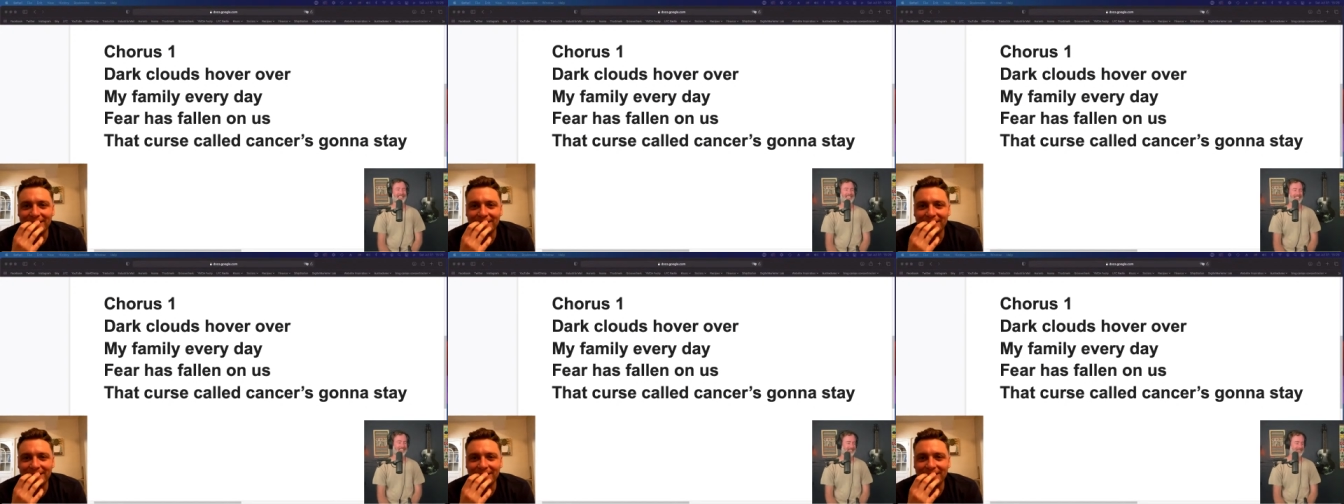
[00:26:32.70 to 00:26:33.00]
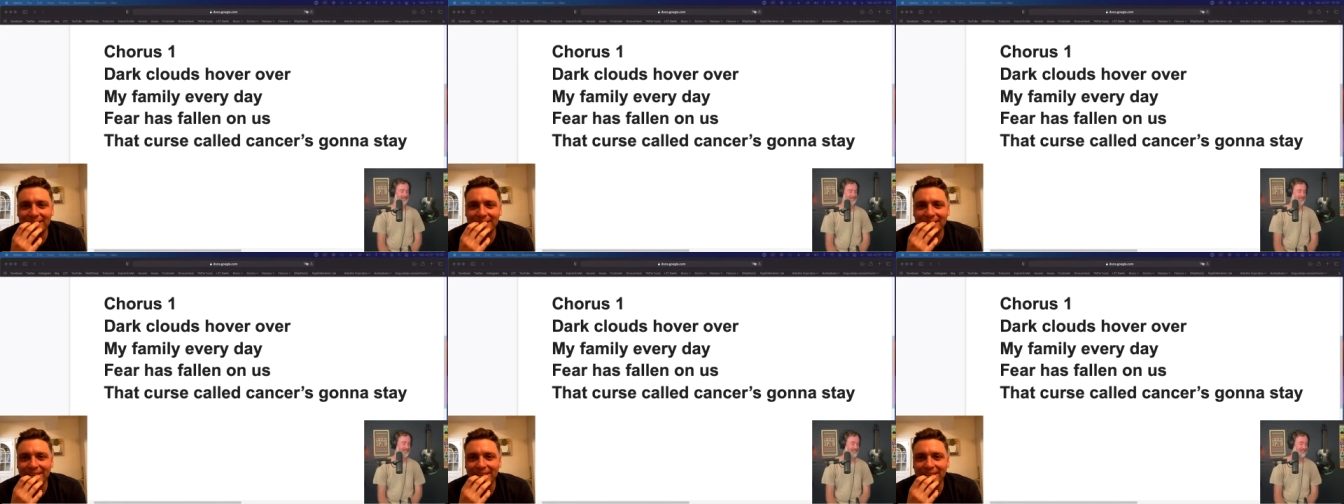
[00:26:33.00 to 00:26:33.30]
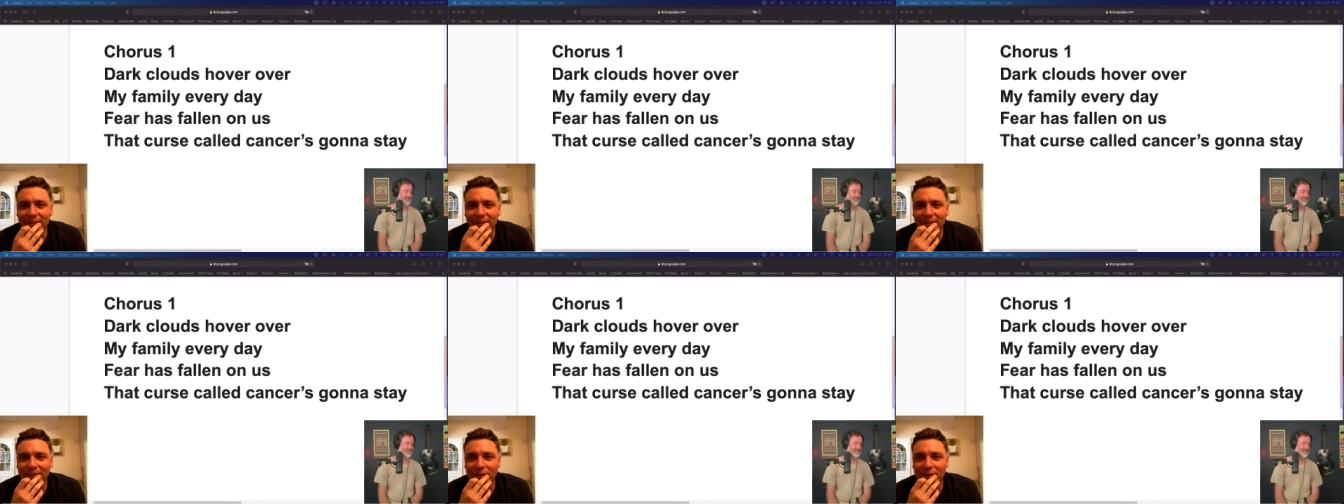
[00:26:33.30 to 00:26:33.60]
You
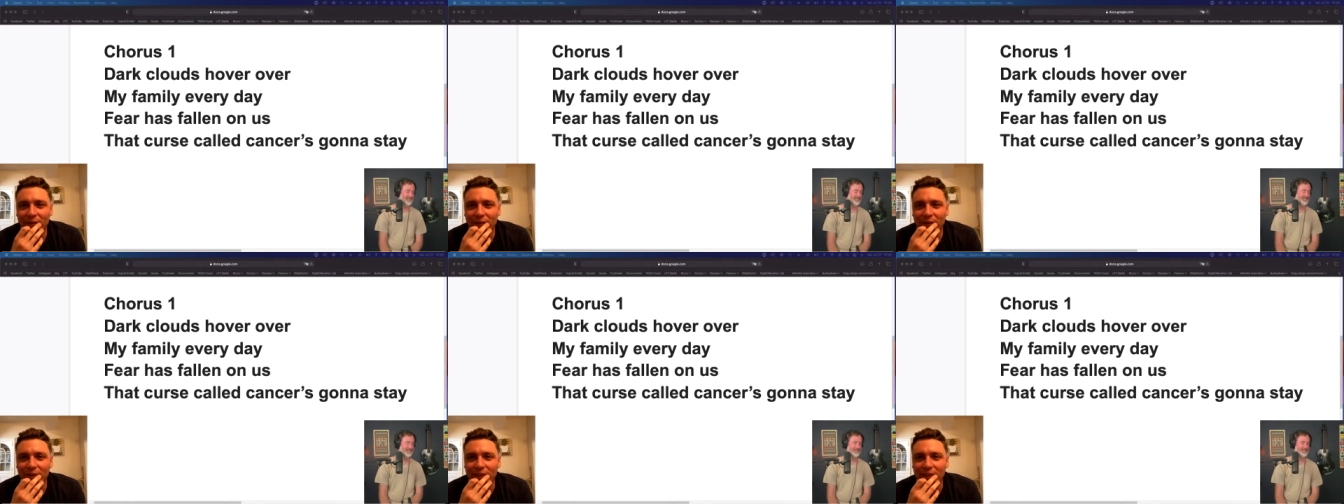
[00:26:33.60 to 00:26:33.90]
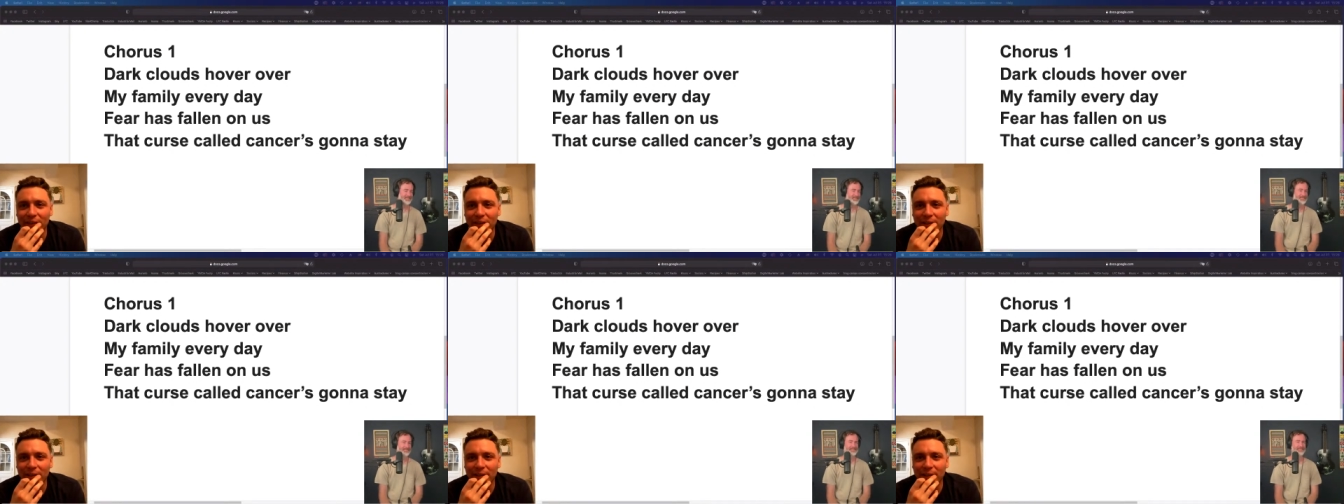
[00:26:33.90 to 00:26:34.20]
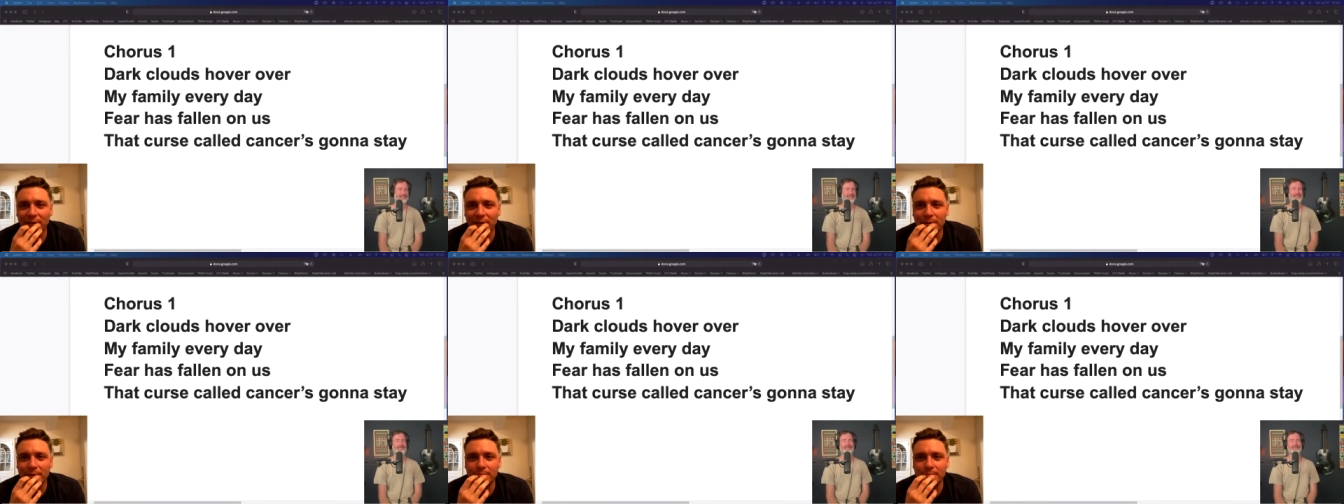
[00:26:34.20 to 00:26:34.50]
know
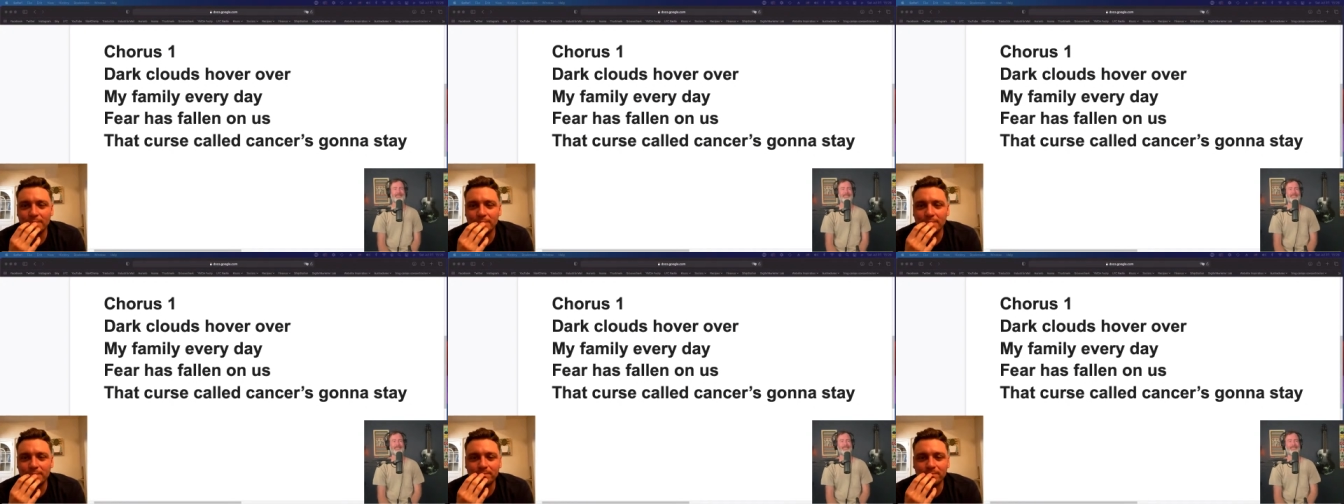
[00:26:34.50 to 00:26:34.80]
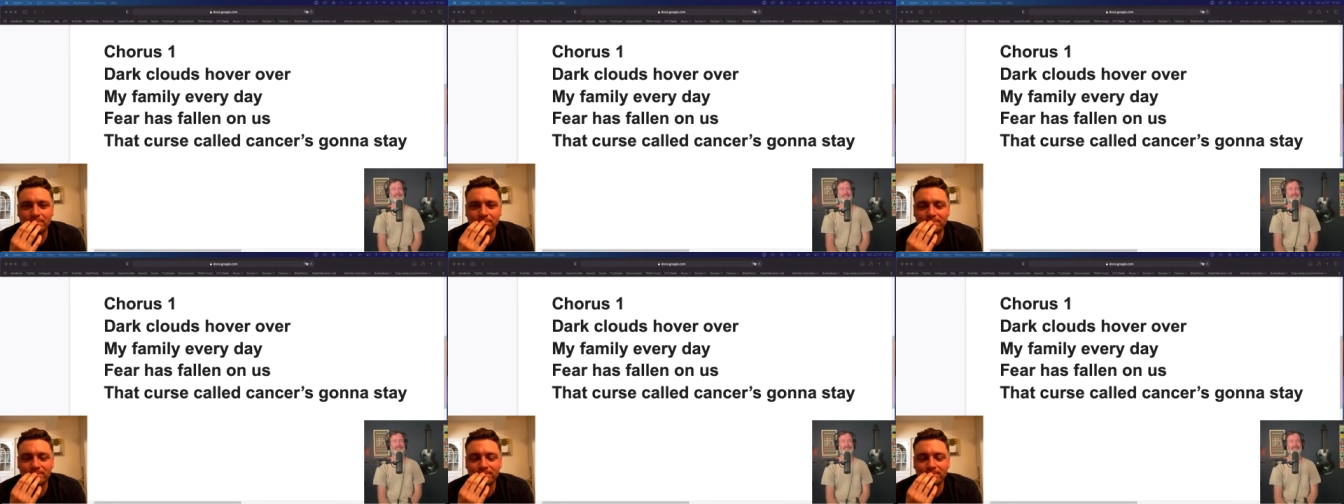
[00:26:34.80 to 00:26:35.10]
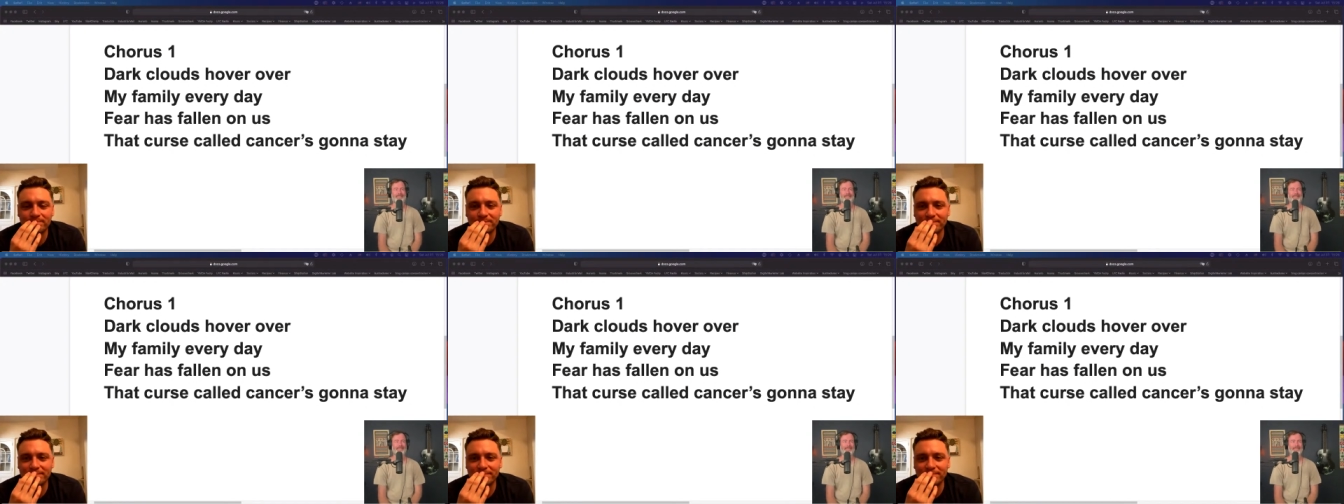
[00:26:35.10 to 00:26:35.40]

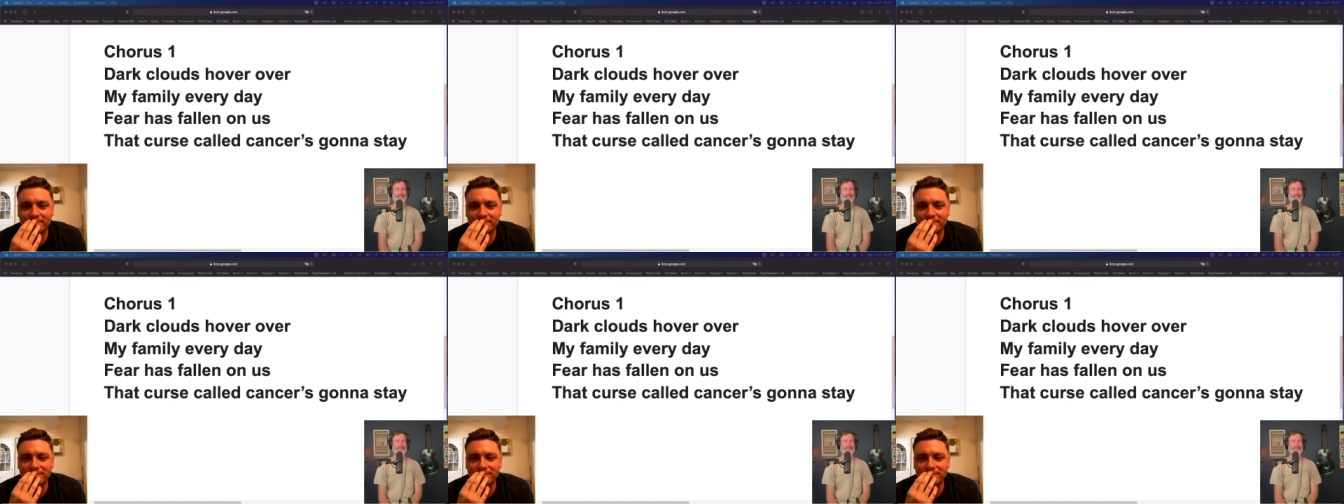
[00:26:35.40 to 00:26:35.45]
what?